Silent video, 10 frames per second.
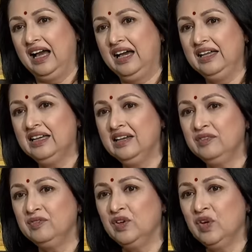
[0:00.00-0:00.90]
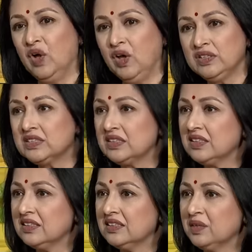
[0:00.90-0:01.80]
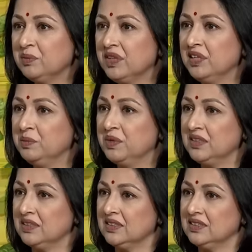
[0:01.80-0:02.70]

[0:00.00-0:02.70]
I have lost some inhibitions.